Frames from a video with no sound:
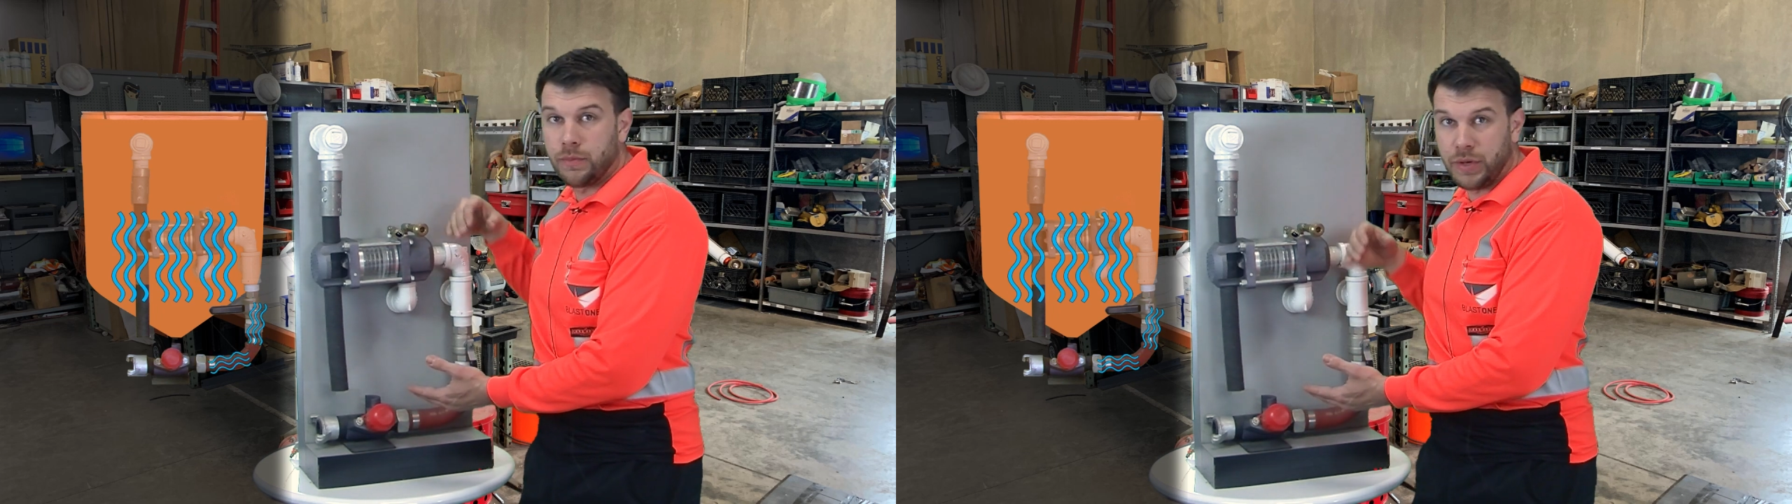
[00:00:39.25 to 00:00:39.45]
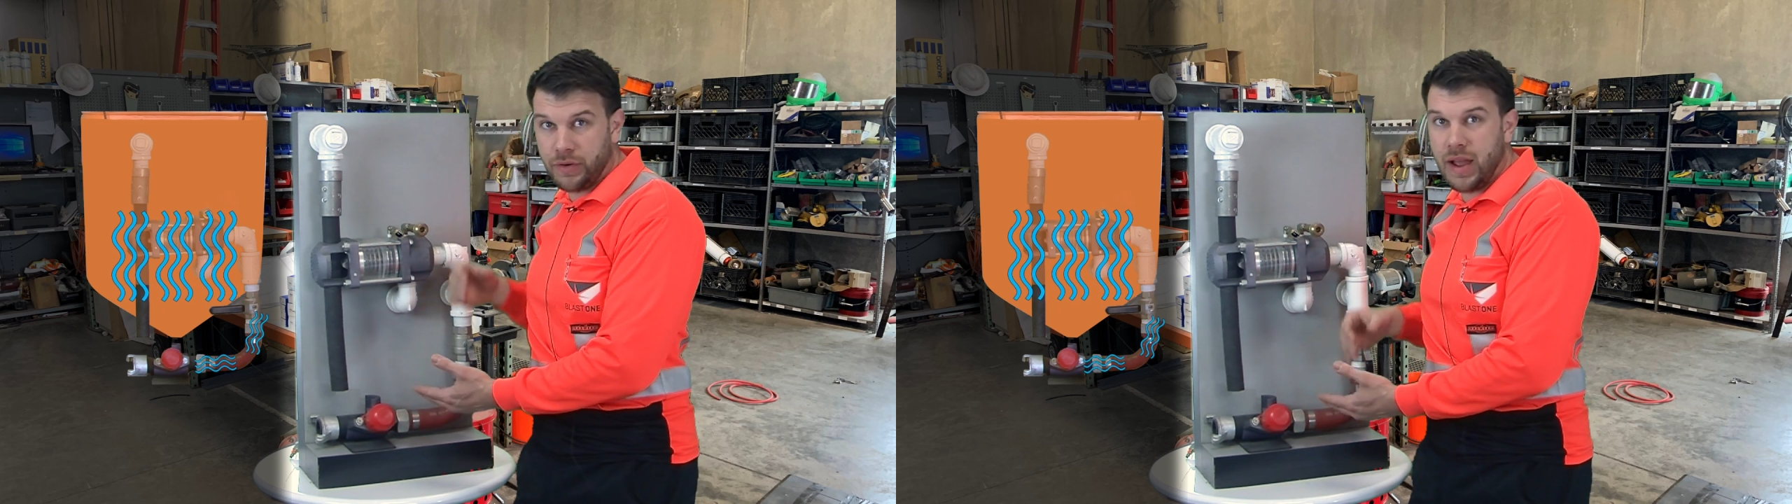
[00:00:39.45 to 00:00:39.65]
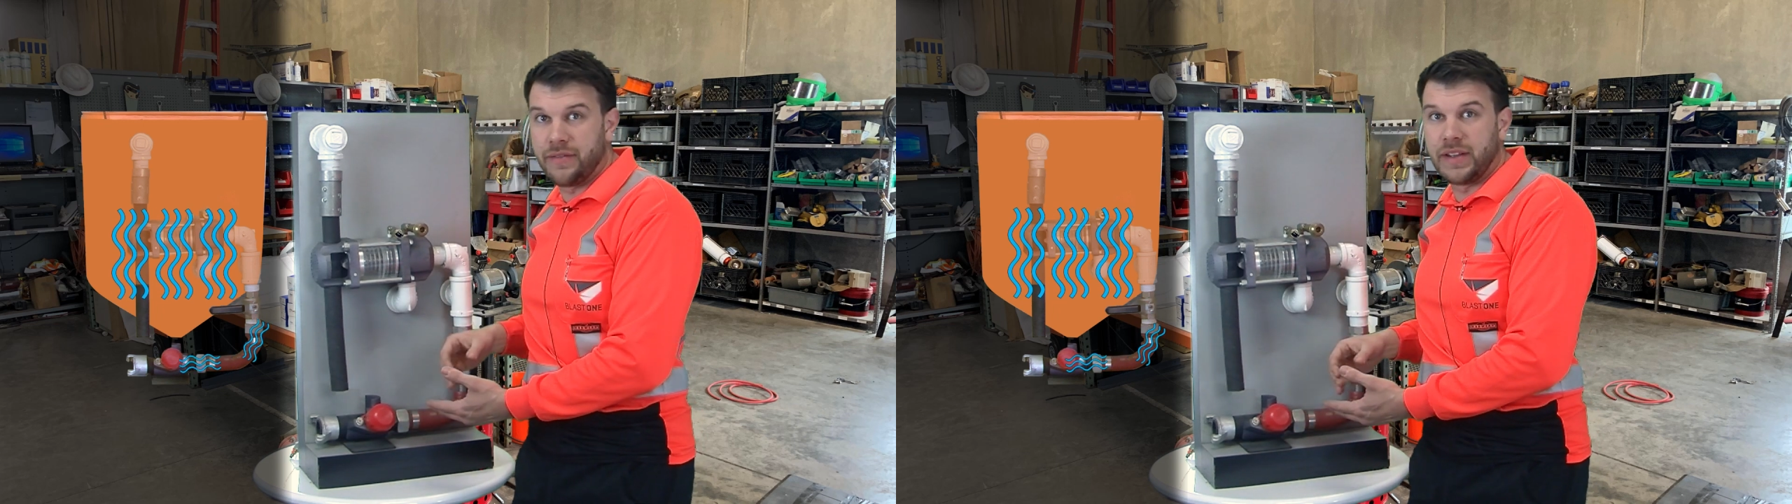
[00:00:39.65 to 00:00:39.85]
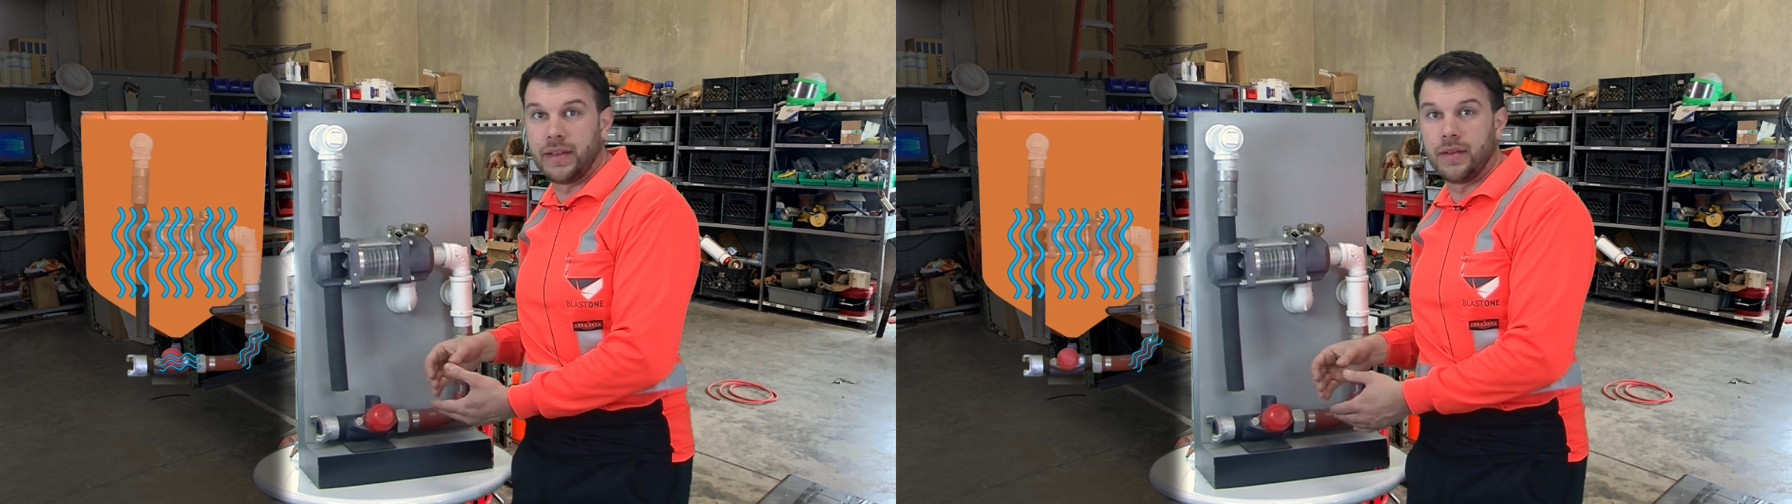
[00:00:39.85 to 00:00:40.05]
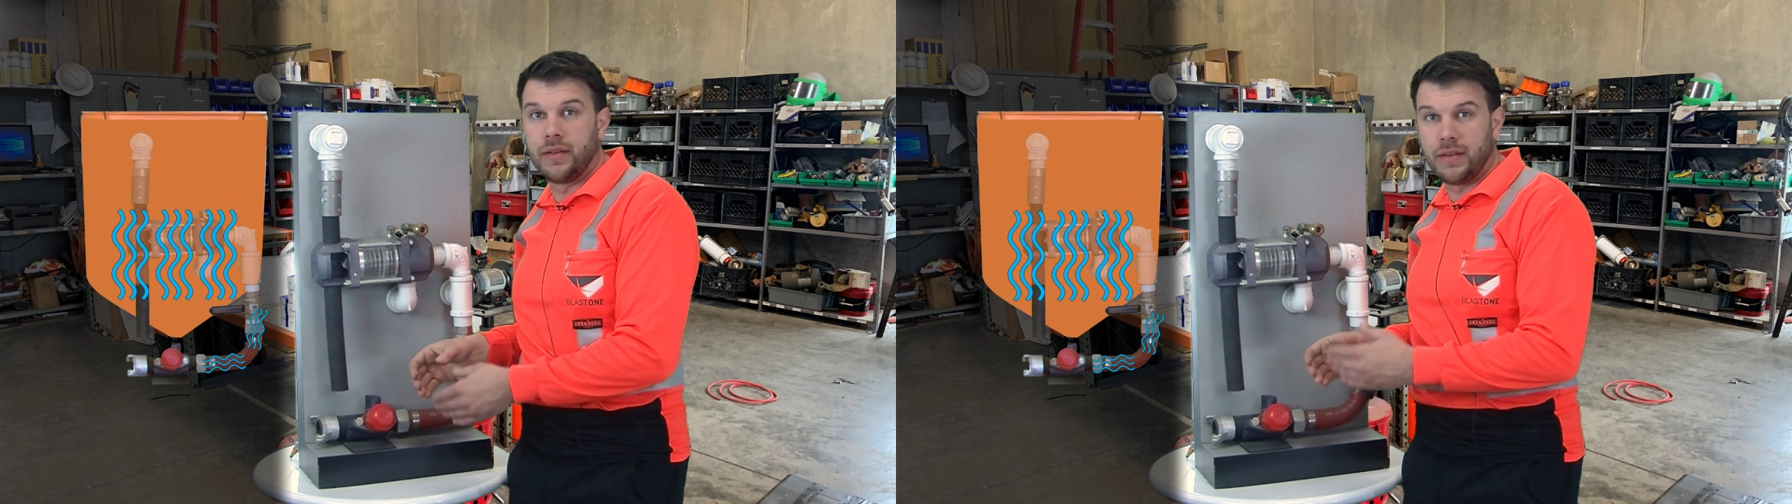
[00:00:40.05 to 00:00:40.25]
by
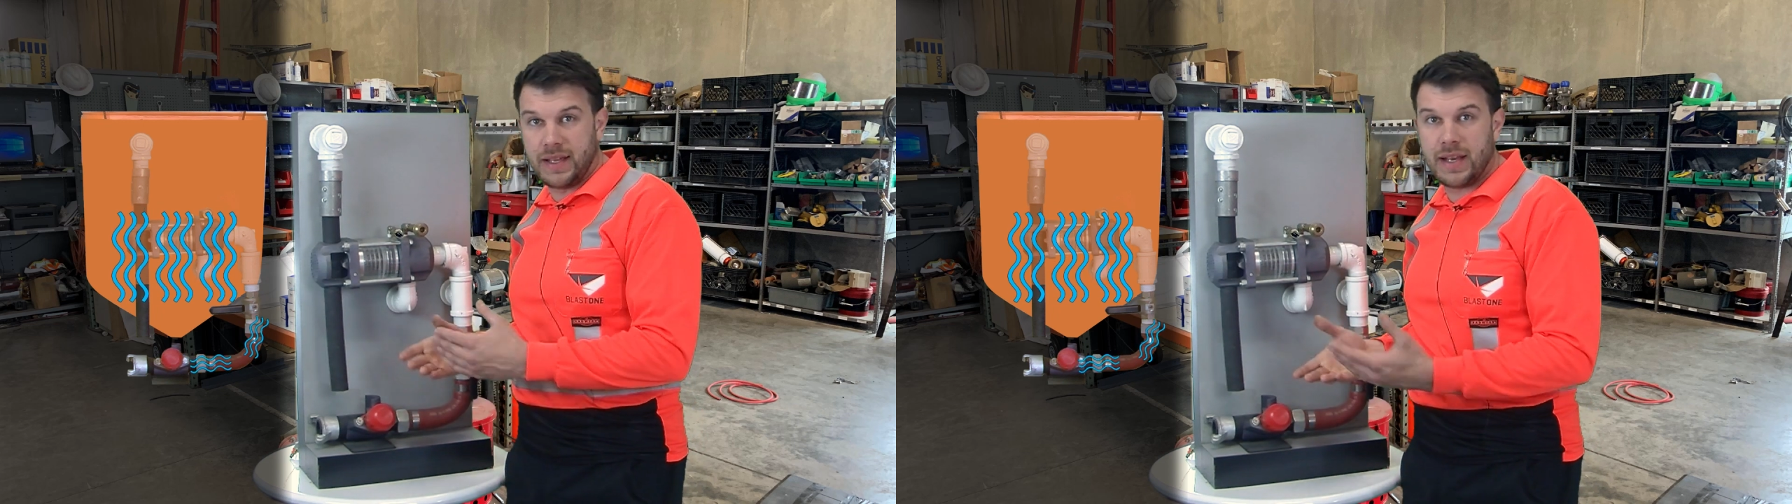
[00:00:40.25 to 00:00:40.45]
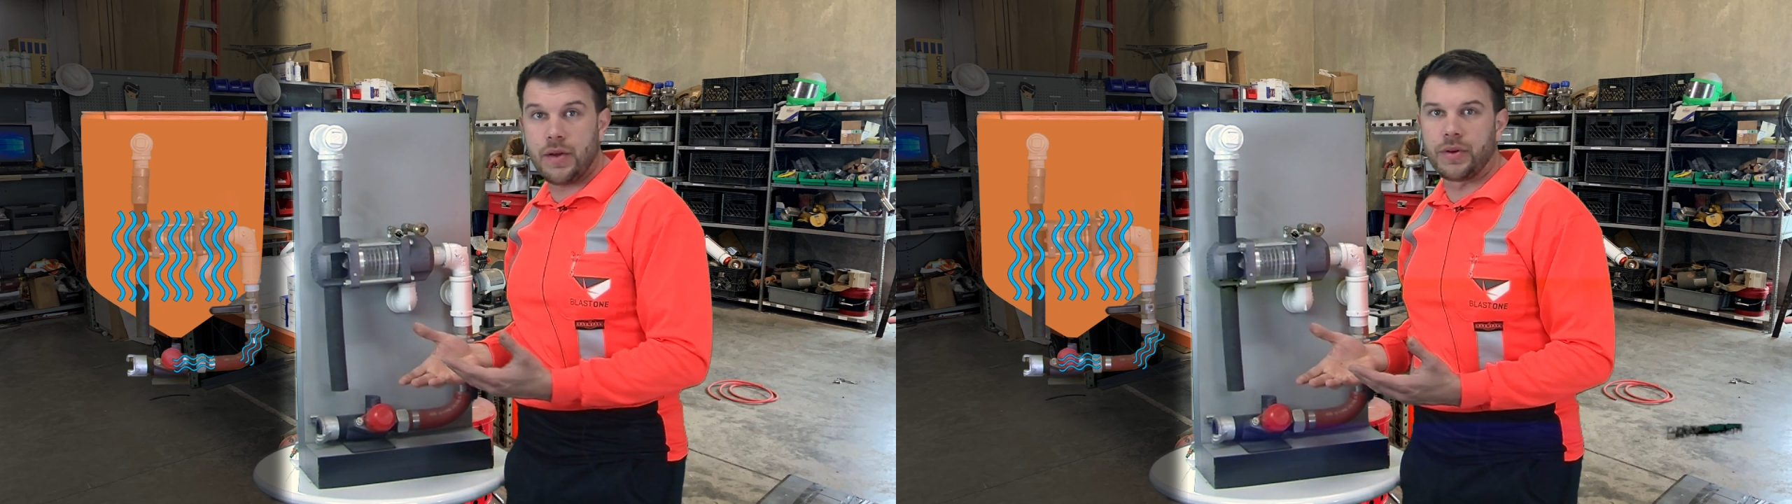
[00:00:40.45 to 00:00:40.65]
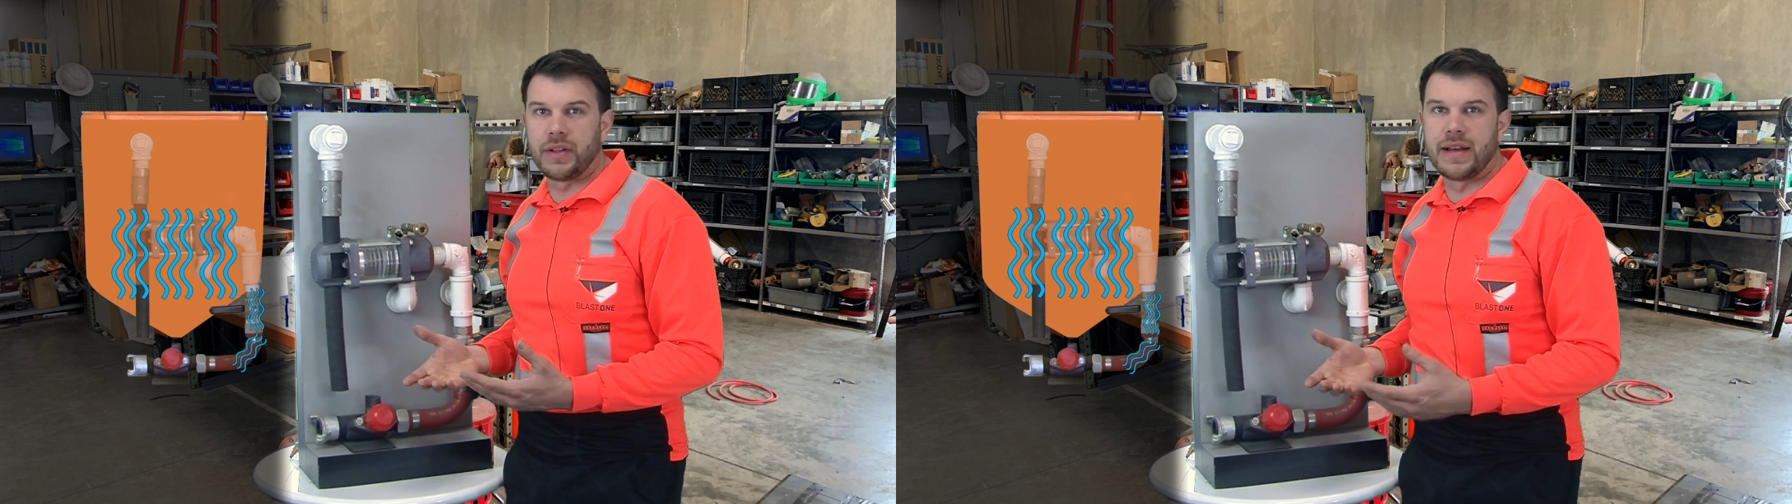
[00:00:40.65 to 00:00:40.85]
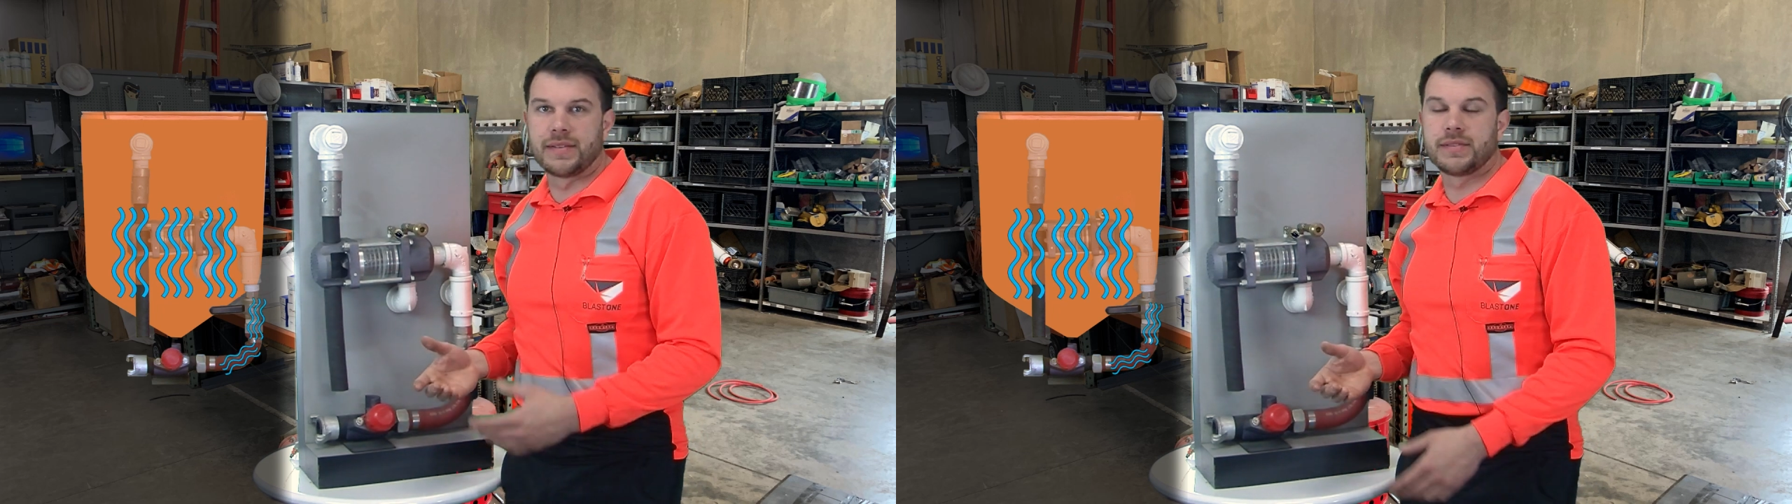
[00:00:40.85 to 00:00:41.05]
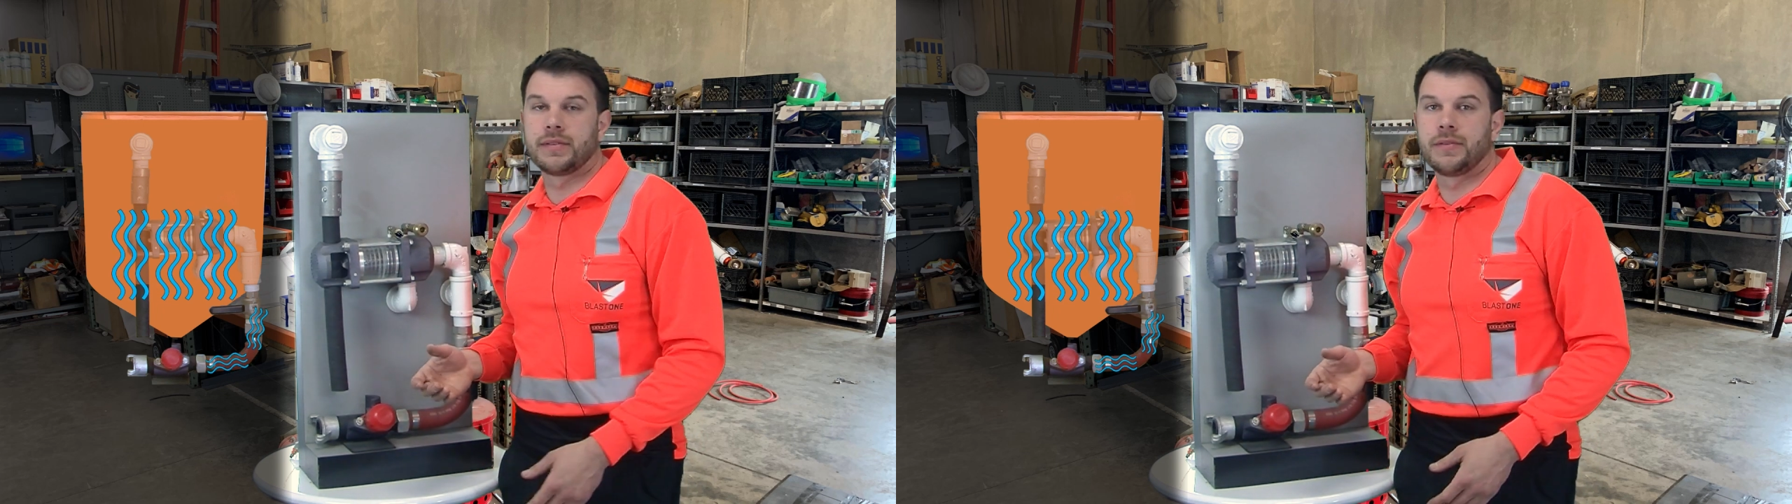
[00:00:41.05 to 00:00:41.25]
gravity, like an
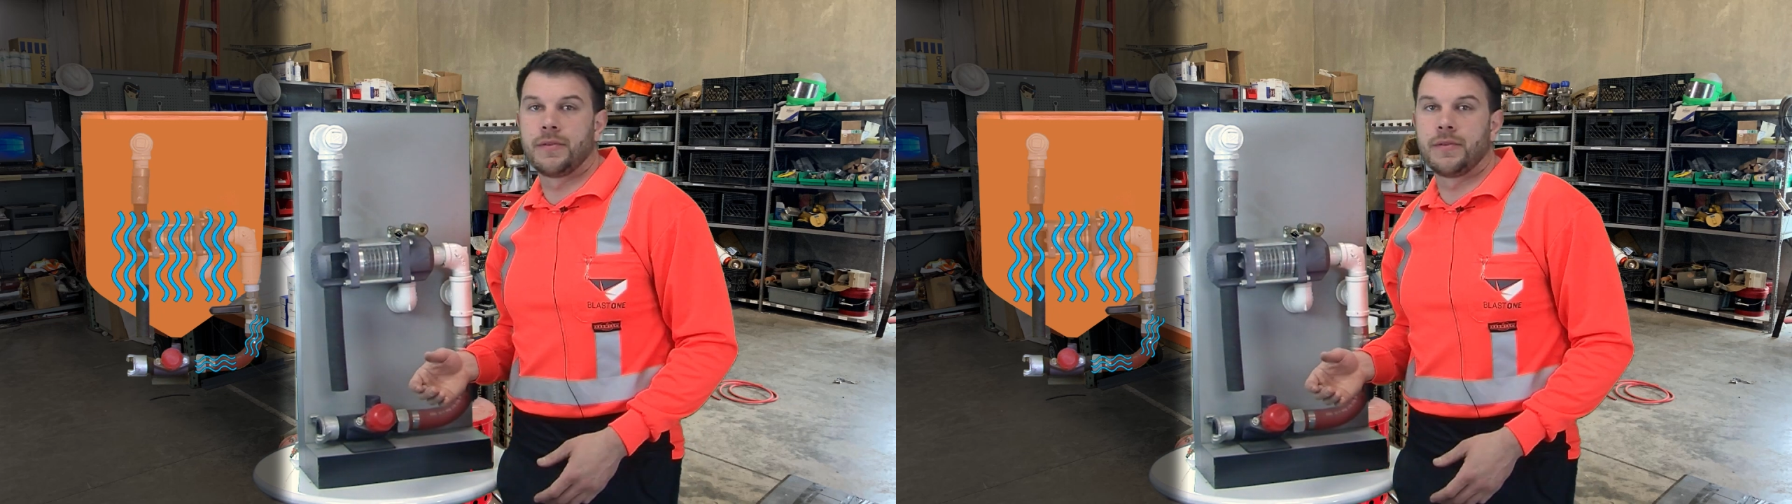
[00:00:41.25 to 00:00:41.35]
hourglass.